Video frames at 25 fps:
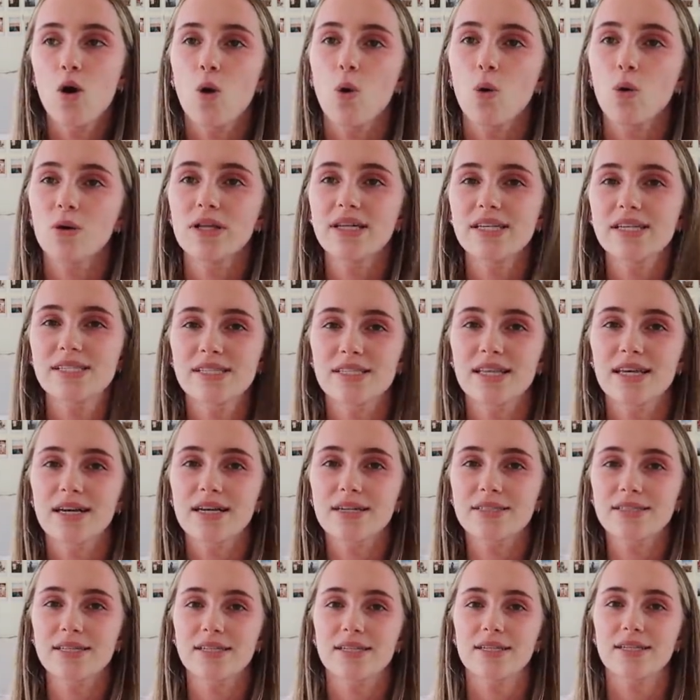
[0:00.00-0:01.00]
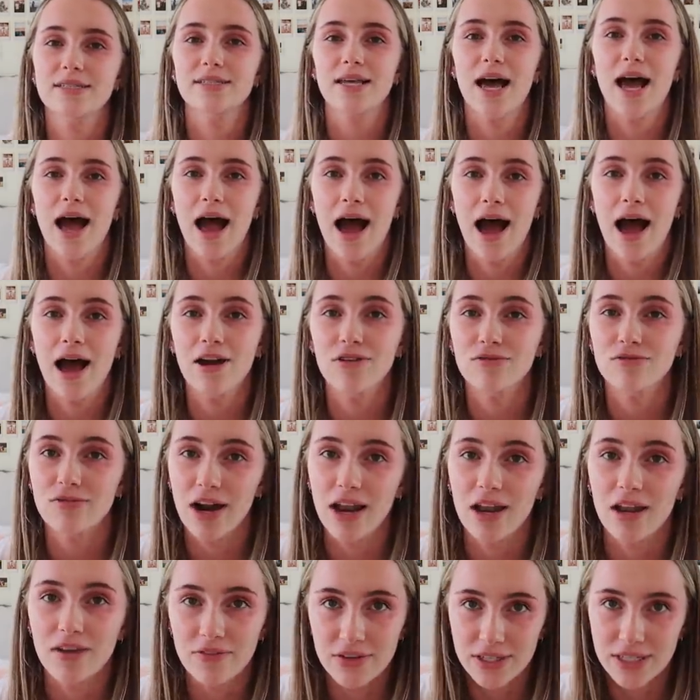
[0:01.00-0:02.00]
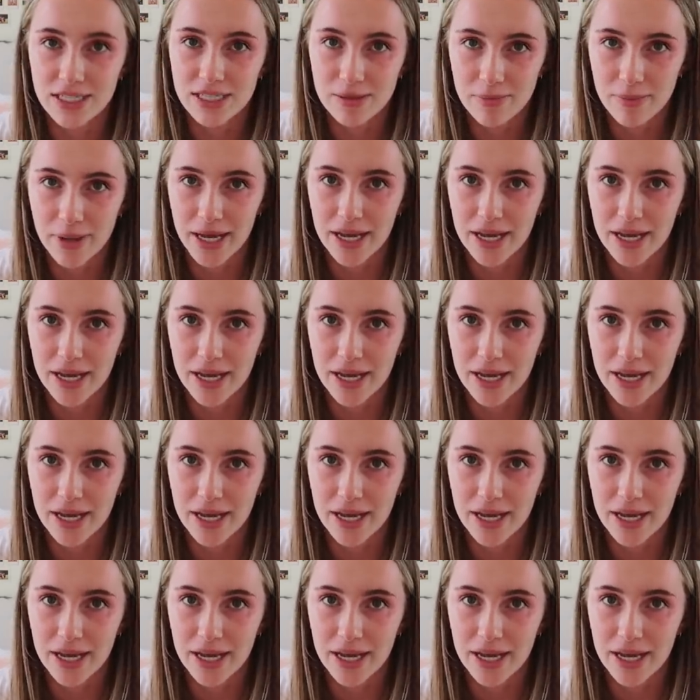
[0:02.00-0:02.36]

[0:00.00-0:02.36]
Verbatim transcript: all these things that just aren't relevant to